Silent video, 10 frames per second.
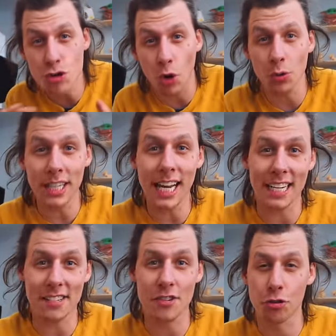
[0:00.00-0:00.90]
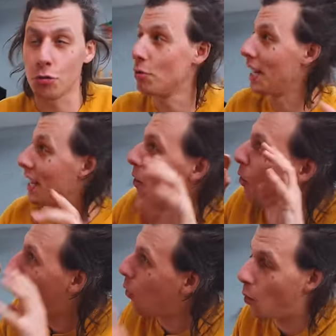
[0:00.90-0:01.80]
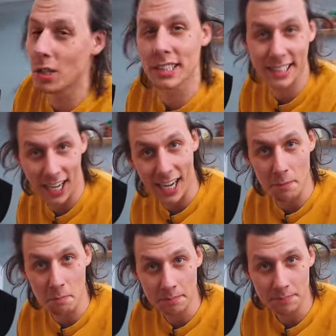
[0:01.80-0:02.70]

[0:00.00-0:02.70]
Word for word: don't need access to like all the time. The